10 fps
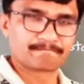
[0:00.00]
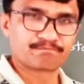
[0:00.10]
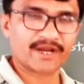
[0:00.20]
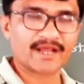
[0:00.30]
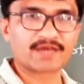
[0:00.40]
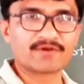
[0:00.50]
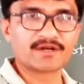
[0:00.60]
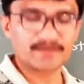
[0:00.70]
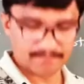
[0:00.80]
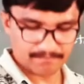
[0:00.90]

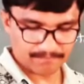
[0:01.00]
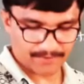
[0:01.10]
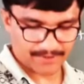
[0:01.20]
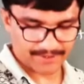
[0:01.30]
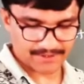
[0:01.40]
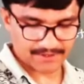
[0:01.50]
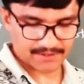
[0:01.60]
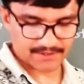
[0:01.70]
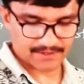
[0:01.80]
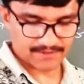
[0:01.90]
break-even point,
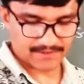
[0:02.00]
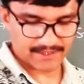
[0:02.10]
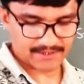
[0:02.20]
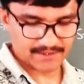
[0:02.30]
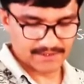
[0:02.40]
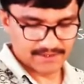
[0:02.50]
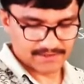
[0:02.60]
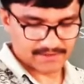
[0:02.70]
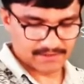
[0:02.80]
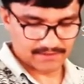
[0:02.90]
right? So